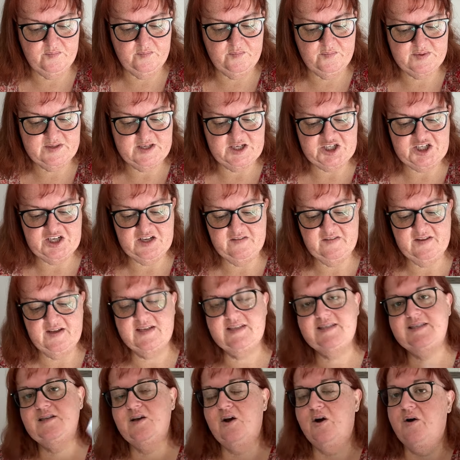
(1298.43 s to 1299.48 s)
stitching
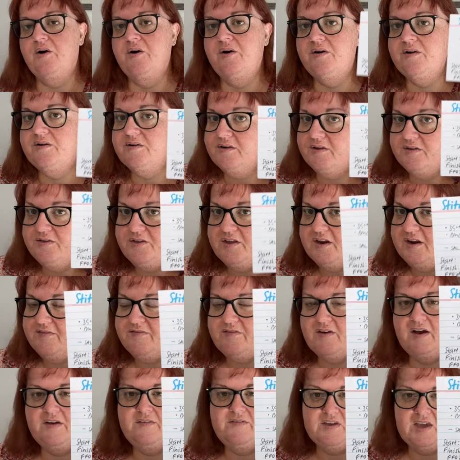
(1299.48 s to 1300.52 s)
this on
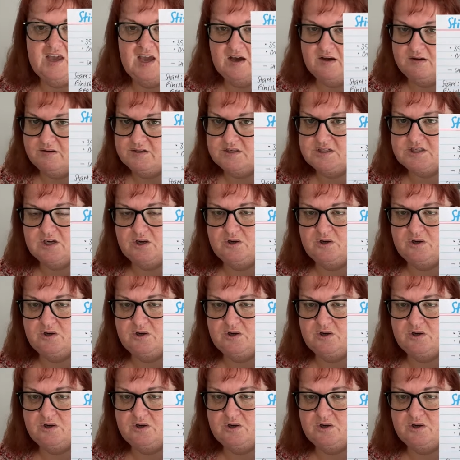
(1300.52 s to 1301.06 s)
35 count